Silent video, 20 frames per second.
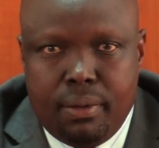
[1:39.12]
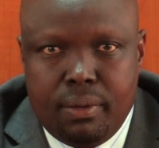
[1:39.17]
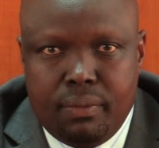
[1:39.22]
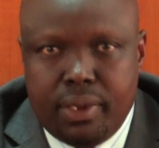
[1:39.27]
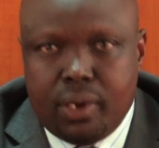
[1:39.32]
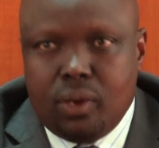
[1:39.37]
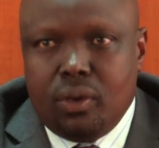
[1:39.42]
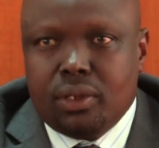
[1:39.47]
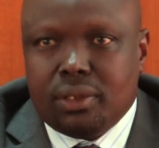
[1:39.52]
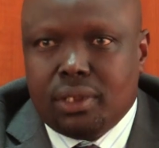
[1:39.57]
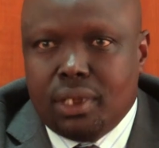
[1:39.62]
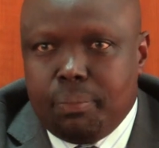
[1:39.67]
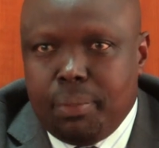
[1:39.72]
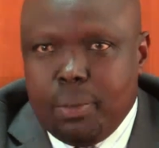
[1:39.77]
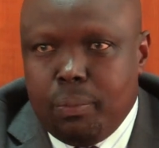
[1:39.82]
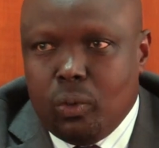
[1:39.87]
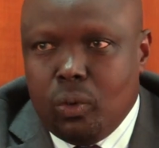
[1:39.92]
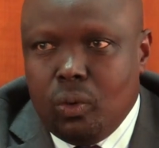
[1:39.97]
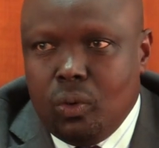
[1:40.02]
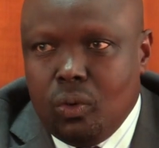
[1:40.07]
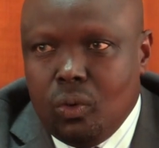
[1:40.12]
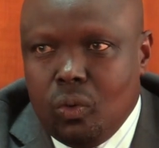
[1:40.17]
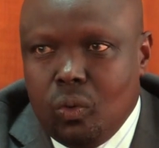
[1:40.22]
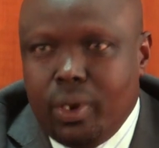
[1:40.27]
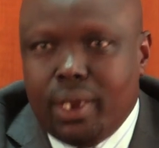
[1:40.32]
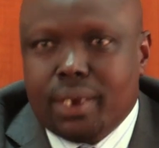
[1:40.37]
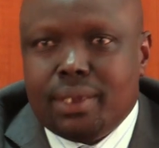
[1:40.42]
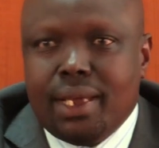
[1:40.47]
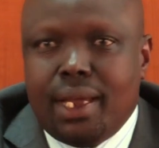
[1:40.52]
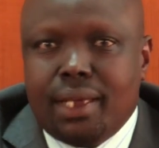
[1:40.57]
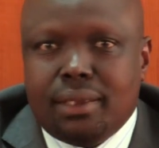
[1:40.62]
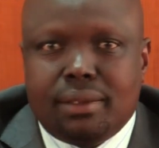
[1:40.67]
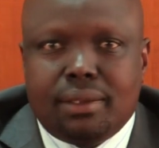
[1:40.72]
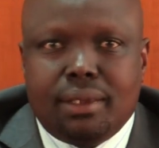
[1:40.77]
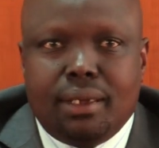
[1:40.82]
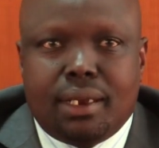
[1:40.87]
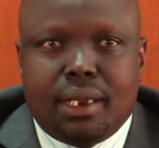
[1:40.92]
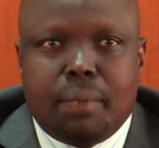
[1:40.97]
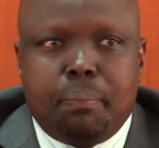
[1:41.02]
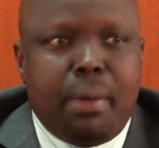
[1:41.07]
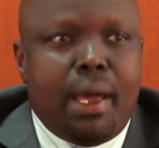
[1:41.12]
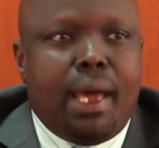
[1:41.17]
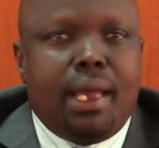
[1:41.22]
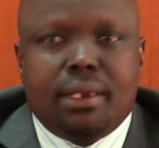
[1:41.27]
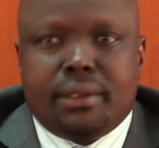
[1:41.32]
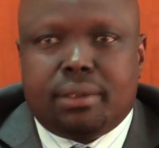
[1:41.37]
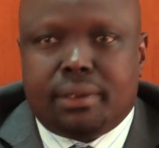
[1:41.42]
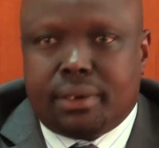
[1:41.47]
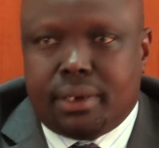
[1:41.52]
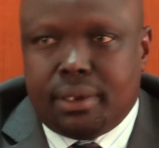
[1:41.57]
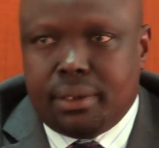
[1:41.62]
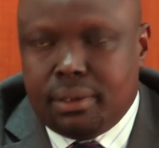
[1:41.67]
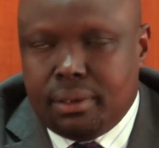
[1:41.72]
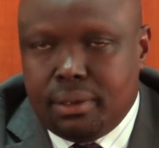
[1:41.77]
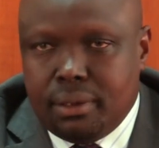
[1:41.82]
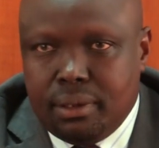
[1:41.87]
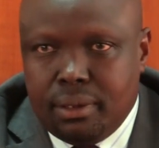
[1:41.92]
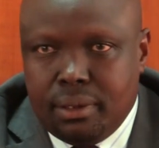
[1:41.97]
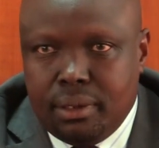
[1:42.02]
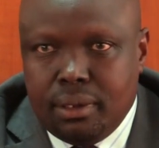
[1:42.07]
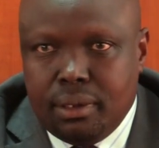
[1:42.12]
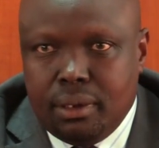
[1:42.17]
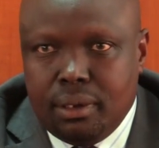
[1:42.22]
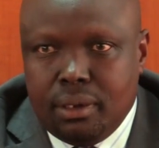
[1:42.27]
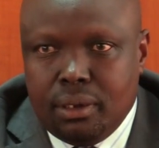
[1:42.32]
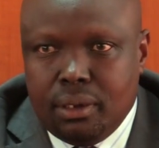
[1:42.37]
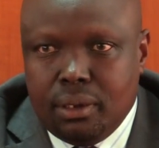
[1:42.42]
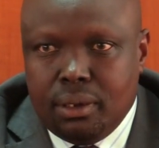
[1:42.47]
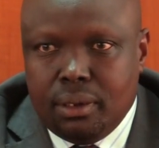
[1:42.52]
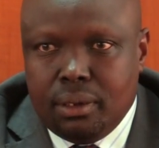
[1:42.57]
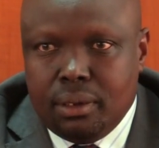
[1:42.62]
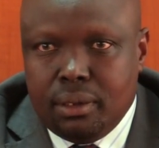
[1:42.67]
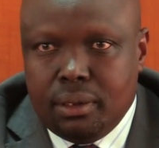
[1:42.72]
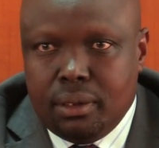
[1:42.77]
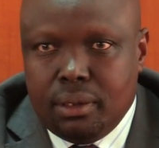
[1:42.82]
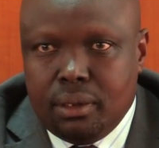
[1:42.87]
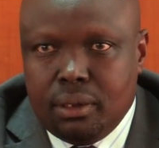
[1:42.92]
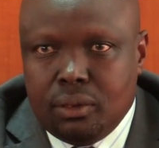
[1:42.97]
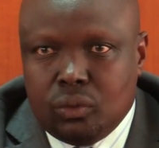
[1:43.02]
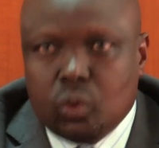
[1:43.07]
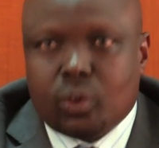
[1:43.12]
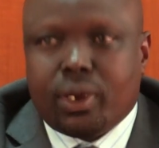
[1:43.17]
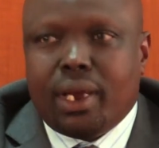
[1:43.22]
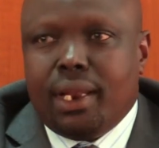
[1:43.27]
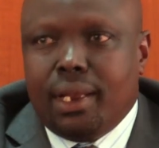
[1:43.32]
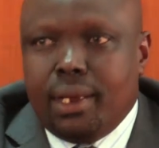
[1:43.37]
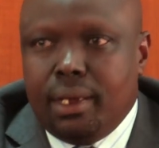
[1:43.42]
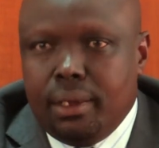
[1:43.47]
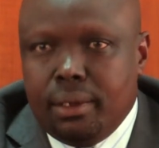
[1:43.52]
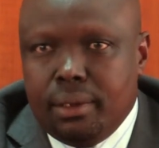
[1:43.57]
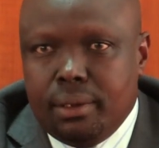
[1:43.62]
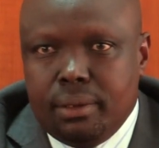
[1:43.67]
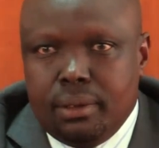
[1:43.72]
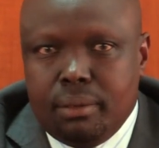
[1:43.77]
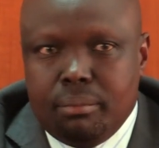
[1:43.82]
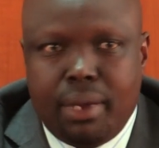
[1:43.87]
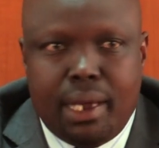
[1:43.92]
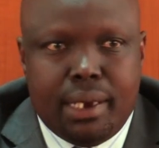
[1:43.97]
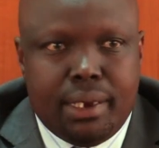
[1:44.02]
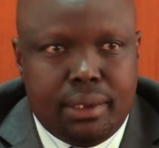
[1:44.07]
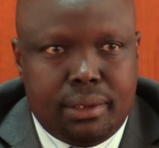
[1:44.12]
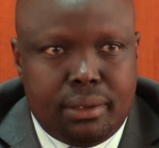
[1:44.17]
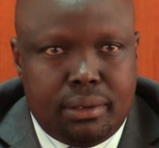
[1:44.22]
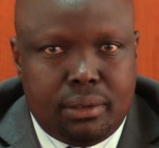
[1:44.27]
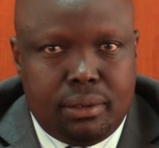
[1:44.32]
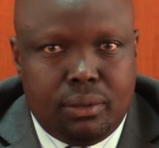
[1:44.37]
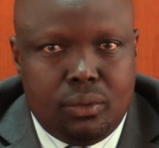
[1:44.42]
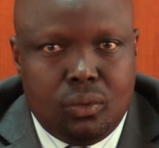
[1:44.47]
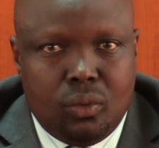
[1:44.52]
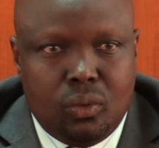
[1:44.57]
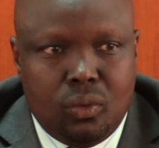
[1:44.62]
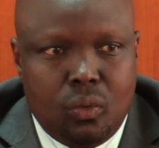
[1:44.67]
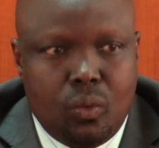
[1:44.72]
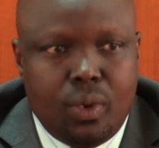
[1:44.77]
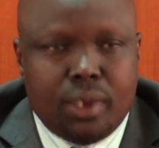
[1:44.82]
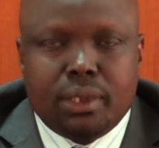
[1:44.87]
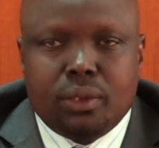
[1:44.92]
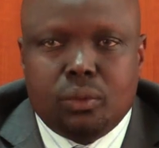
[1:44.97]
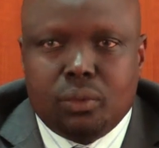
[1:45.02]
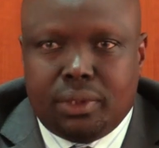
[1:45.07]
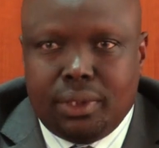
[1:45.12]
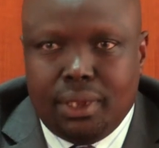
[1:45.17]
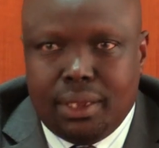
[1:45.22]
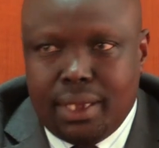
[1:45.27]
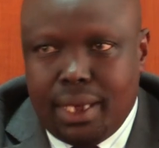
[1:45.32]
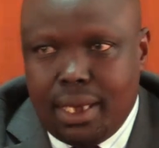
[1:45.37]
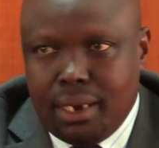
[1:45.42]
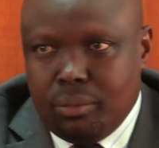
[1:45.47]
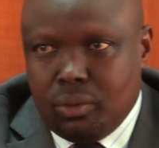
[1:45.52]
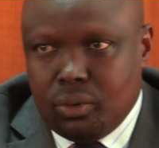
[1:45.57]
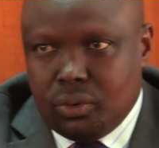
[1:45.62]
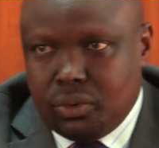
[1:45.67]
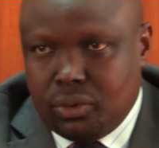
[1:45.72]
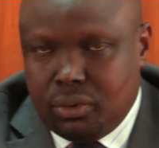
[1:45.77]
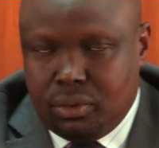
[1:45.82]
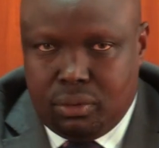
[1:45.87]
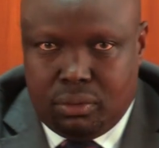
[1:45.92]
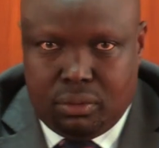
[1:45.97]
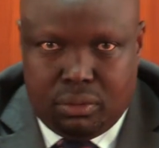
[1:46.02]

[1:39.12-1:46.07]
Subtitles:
Very innocent people who had just repulsed Turkana bandits who wanted to steal their animals.